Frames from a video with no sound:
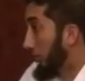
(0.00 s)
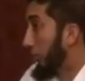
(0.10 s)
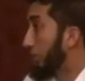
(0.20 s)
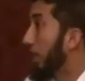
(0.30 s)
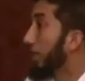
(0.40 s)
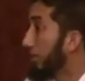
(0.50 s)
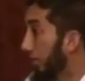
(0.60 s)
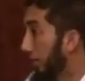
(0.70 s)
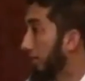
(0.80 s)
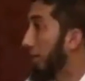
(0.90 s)
and respond to
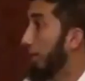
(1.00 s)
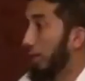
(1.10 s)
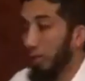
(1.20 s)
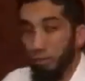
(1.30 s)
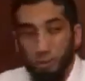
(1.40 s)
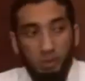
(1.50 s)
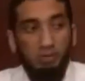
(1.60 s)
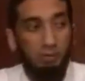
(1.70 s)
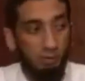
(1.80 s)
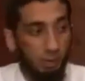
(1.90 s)
them in a
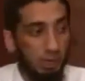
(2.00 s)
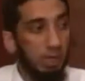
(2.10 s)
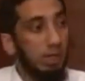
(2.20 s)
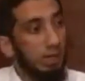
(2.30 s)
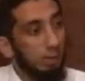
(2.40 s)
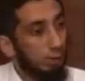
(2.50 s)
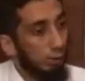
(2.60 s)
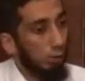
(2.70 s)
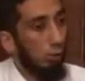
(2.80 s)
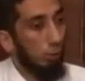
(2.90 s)
respectful way, and there's
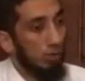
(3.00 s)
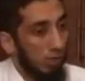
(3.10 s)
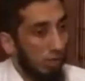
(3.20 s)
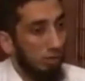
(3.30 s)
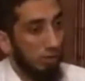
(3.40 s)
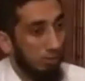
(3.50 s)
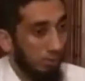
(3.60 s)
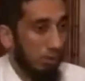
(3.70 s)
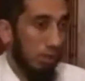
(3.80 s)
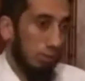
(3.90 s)
this open channel
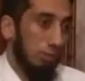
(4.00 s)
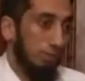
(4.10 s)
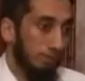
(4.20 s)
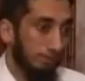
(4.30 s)
communication.